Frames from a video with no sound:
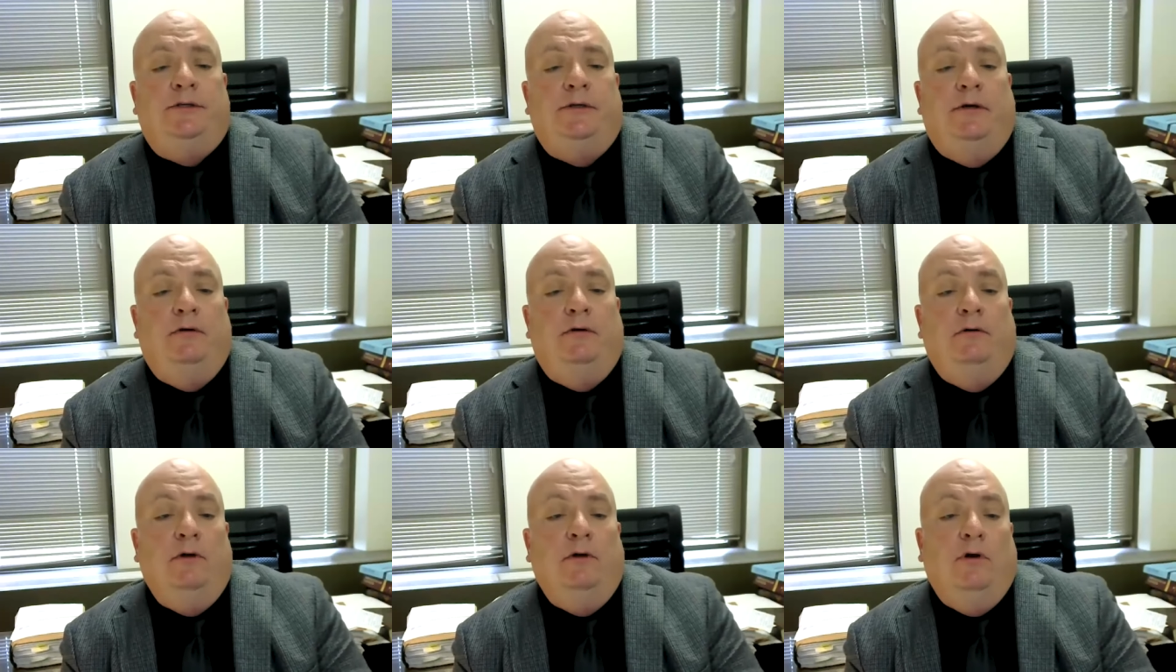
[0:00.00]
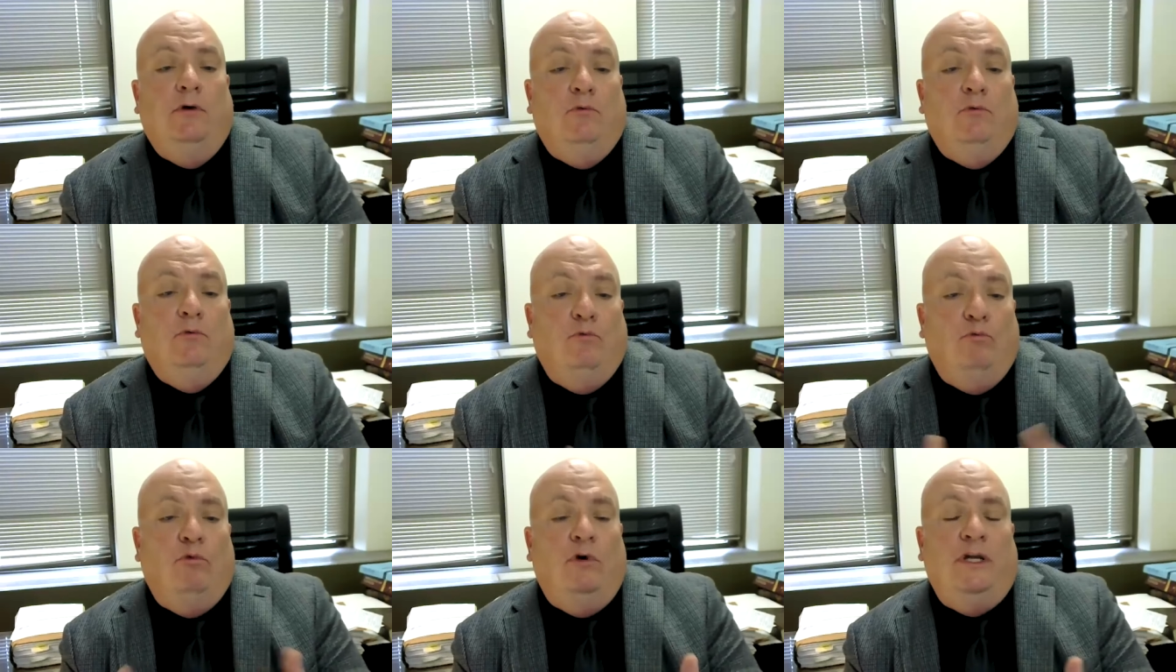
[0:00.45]

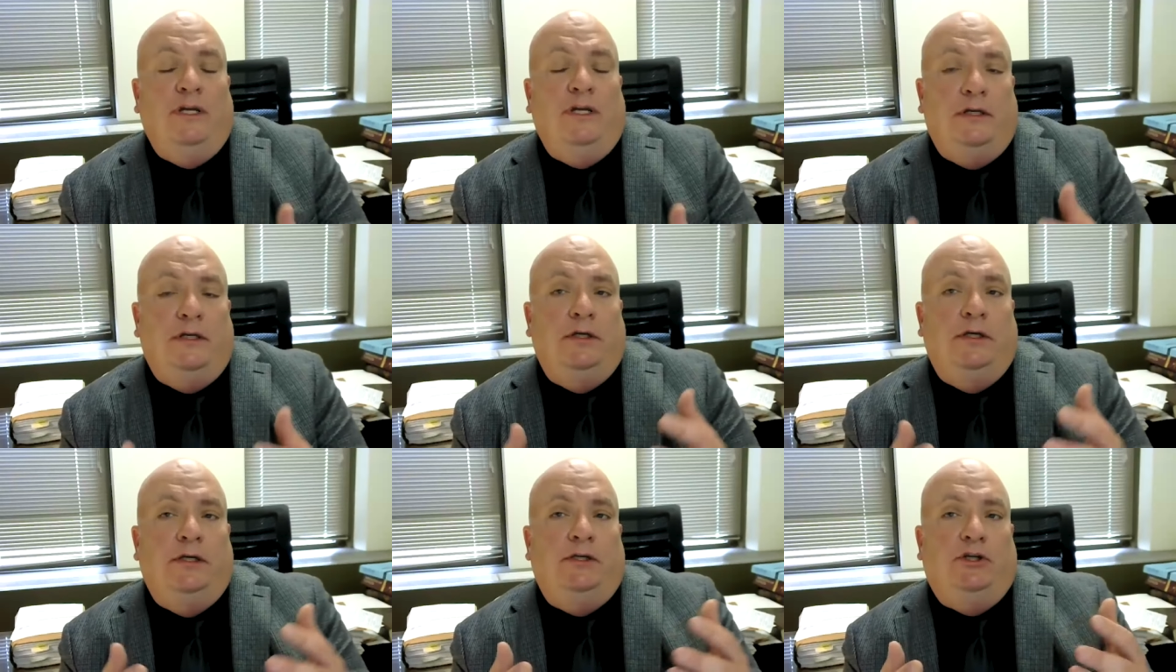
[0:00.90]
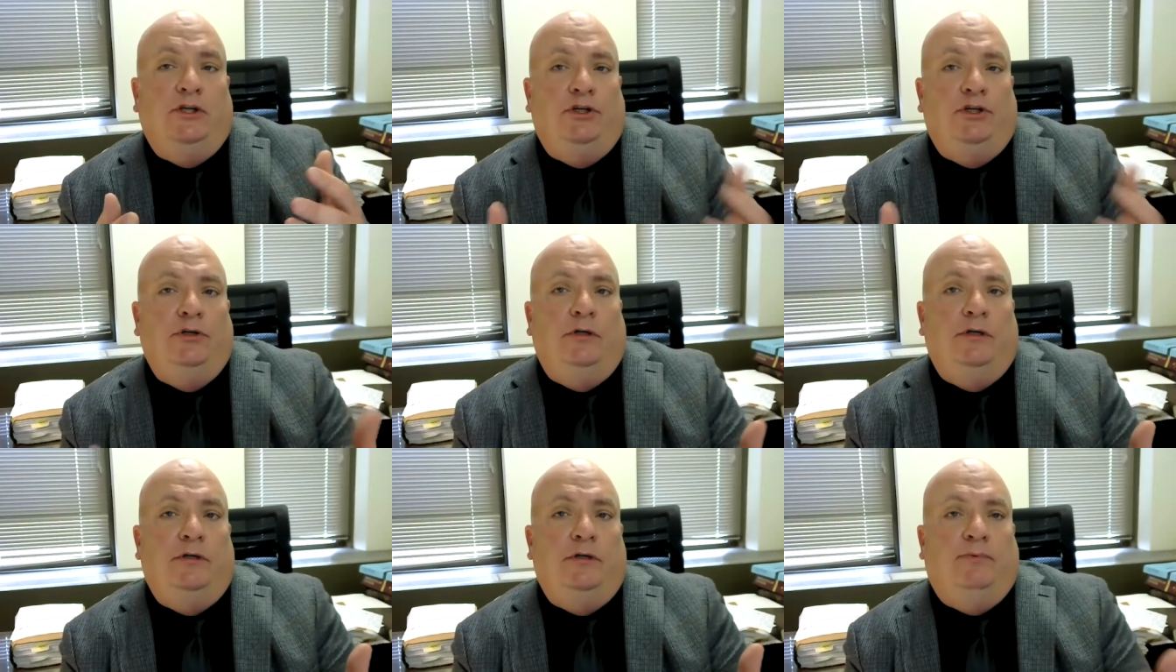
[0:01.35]
Also, what
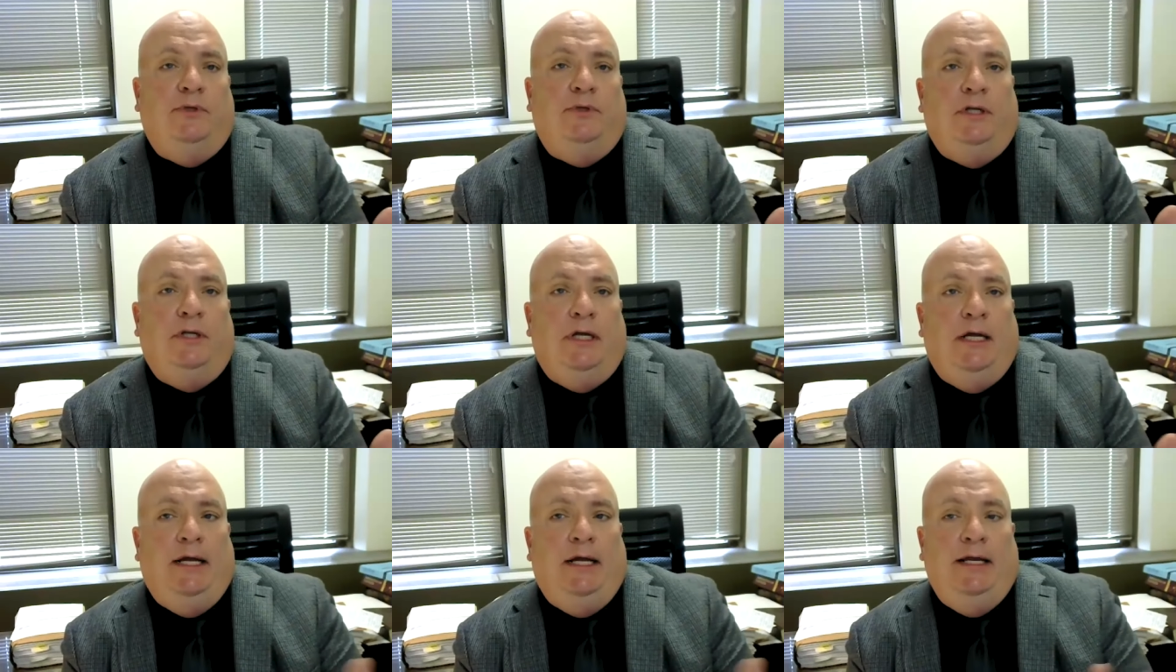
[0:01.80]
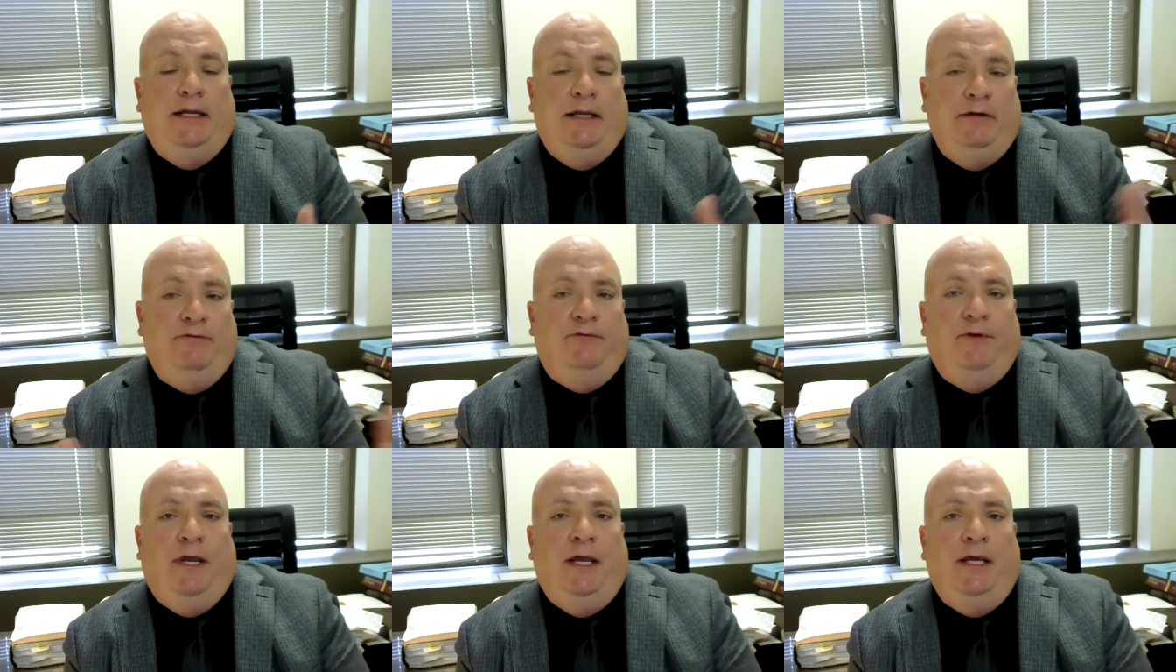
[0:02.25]
should
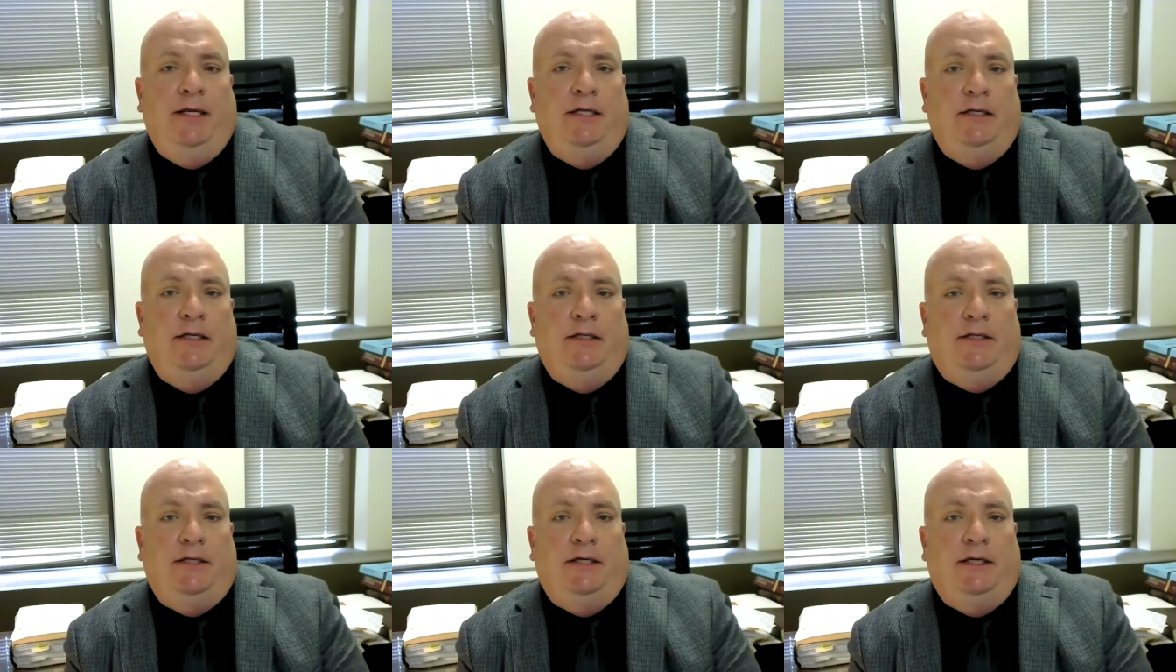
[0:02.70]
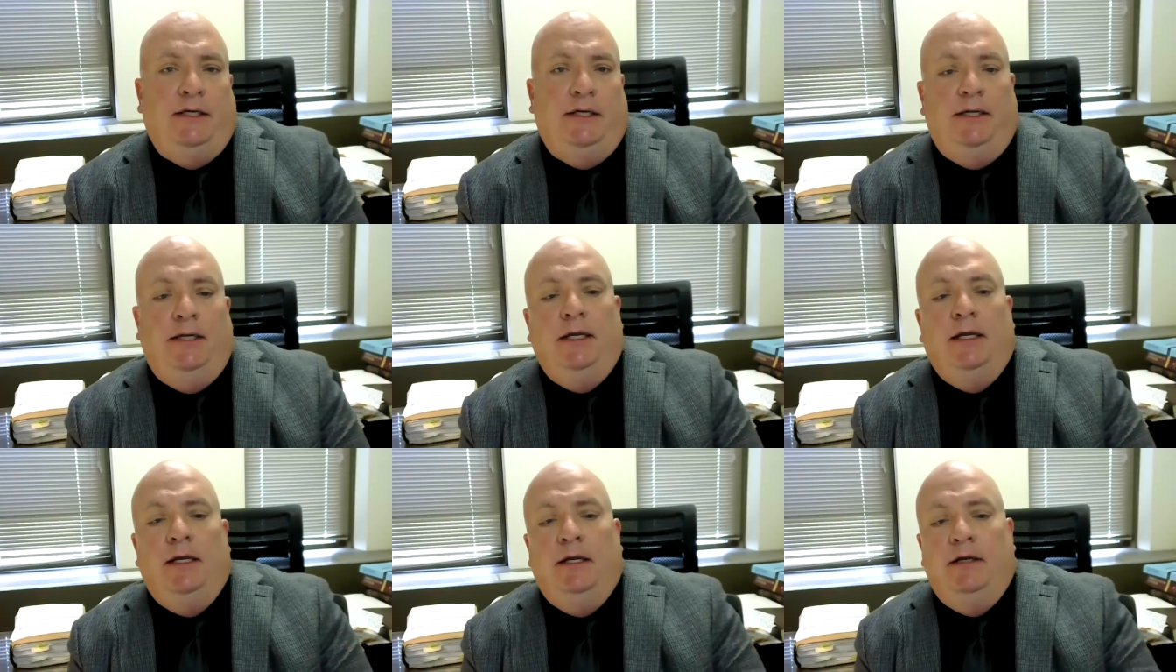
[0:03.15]
apply, if
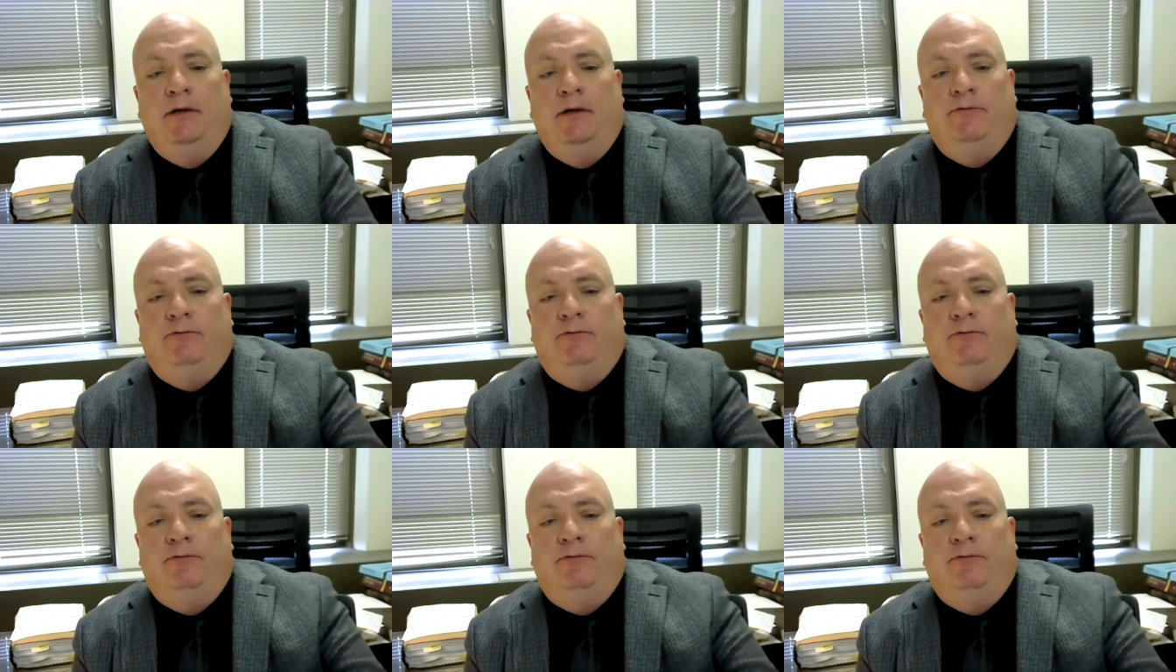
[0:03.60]
anything,